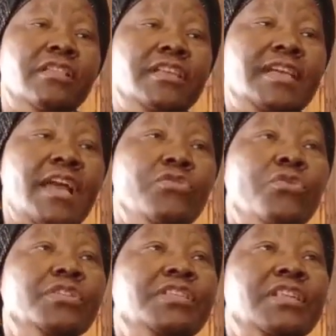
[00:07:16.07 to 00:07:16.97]
the
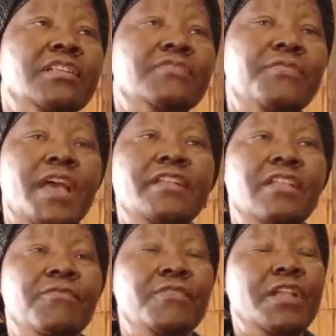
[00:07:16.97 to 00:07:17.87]
title was
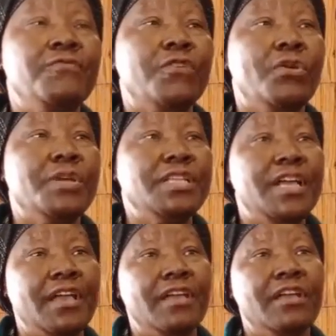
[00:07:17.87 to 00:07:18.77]
transferred the very
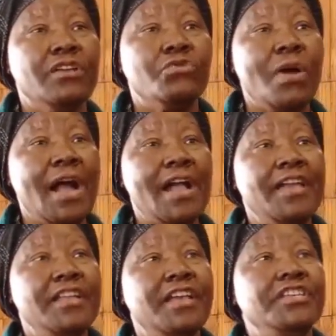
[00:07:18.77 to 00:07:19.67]
following day to
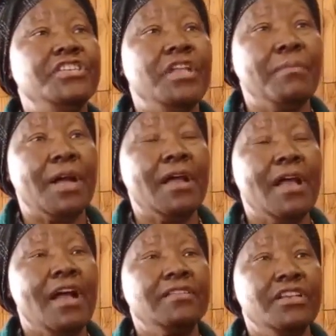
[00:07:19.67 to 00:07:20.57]
Hakainde
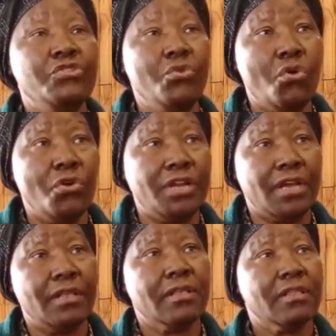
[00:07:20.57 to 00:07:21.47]
Hichilema as a new
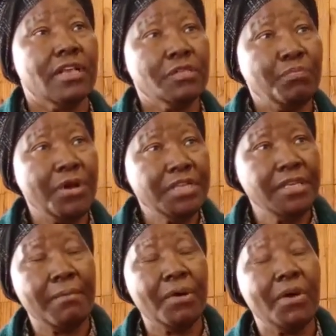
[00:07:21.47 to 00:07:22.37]
owner. That's
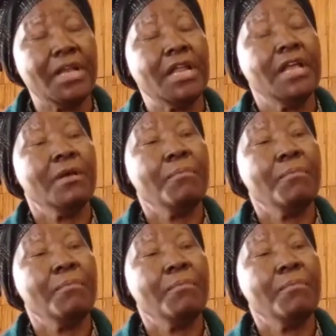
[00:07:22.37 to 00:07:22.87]
point number one.